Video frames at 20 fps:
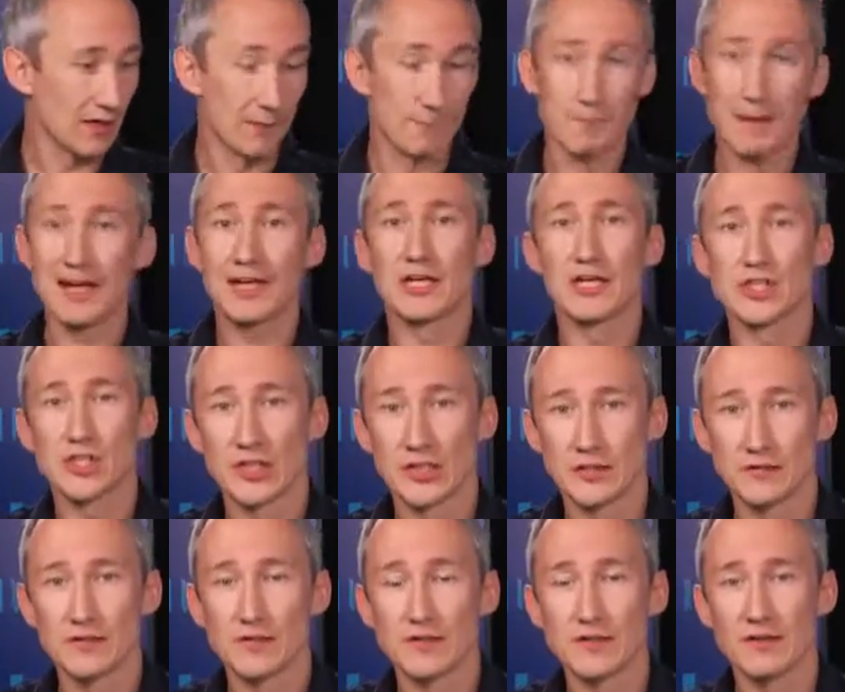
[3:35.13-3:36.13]
packaging
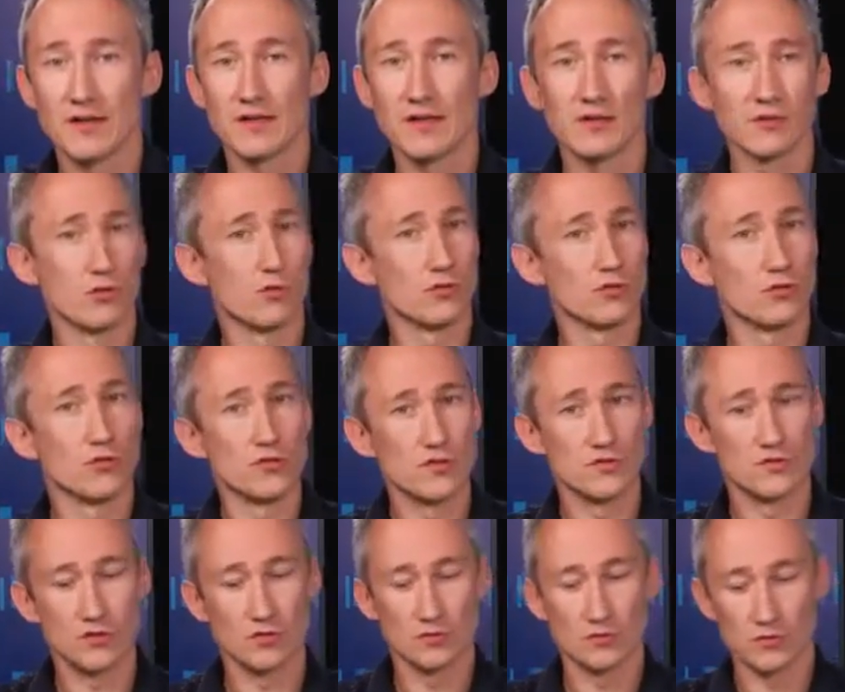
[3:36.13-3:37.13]
of containers, all sorts of
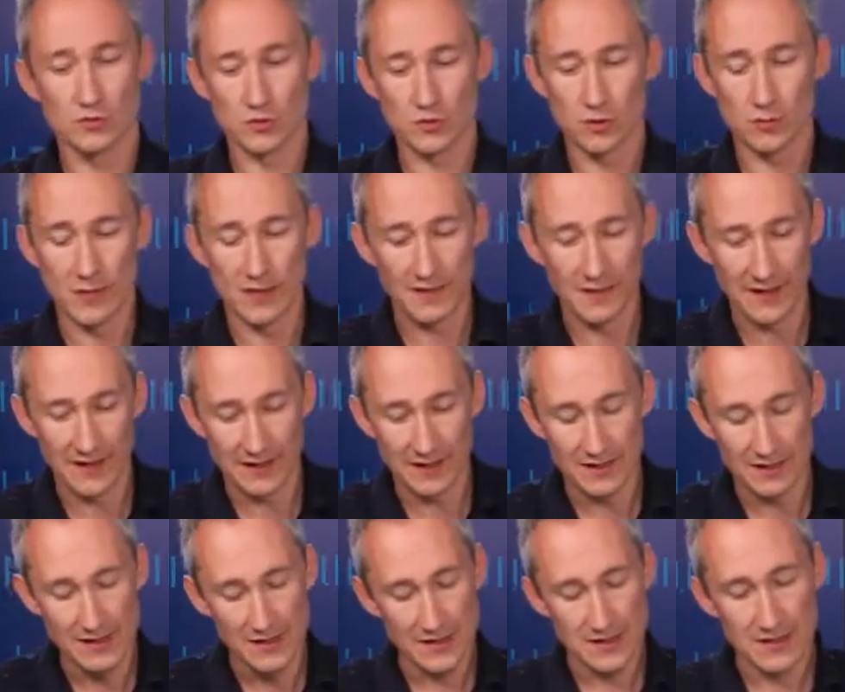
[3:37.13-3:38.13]
stuff we'll talk about there.
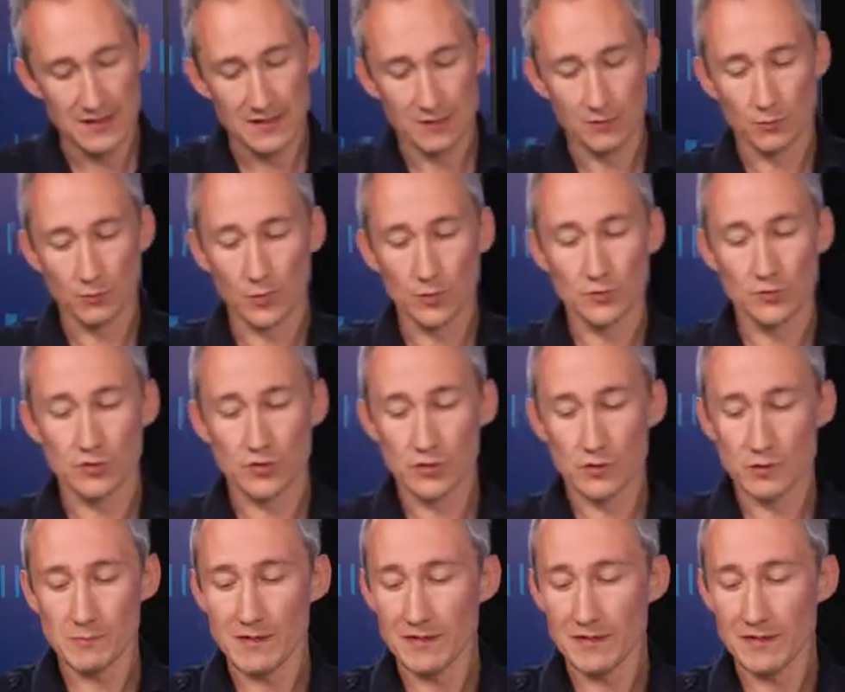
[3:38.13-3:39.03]
We'll talk about